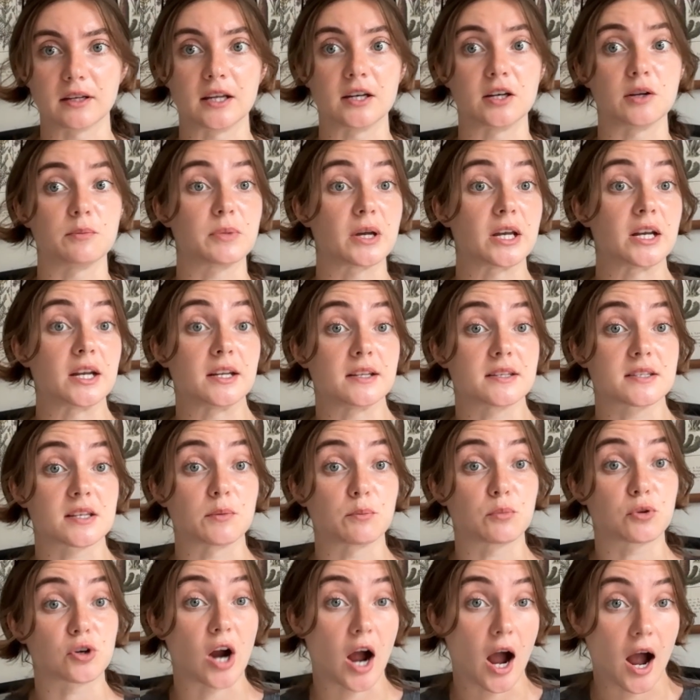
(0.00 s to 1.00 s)
independence
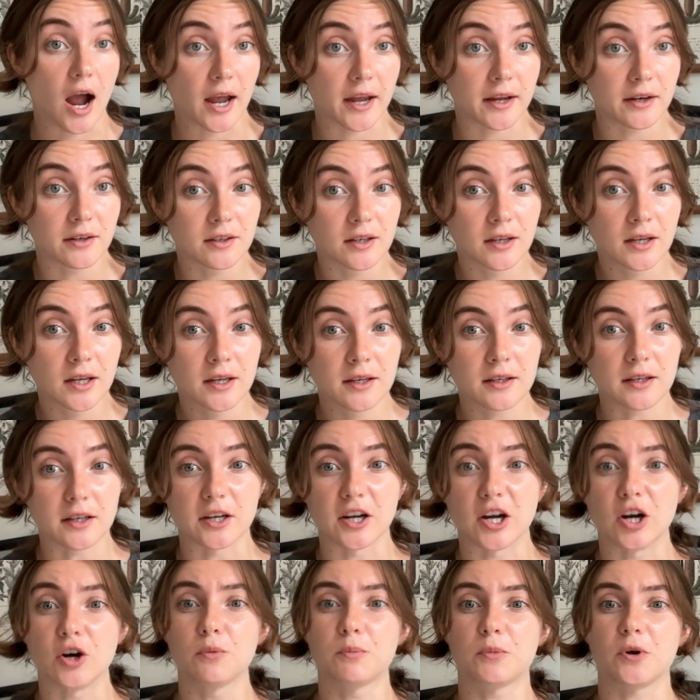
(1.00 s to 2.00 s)
and pride.
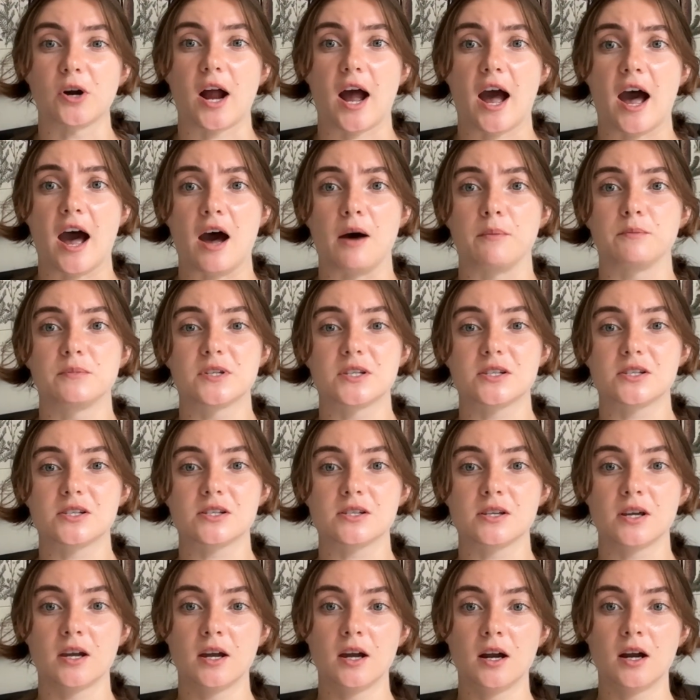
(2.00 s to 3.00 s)
Perhaps